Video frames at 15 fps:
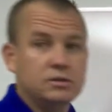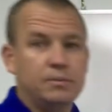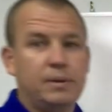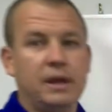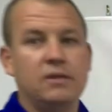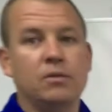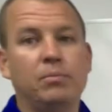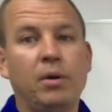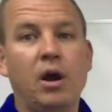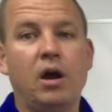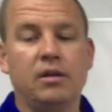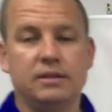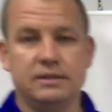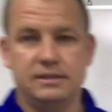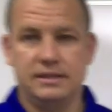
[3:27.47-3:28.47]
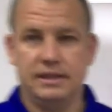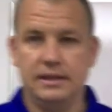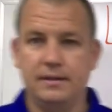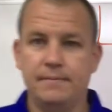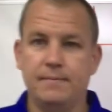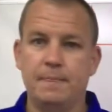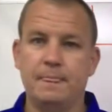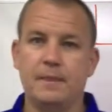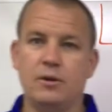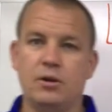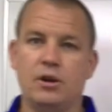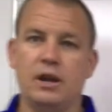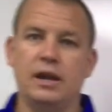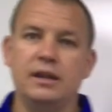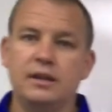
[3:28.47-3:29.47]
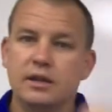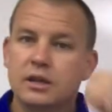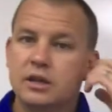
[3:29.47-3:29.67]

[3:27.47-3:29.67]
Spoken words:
to pay the policy. All right?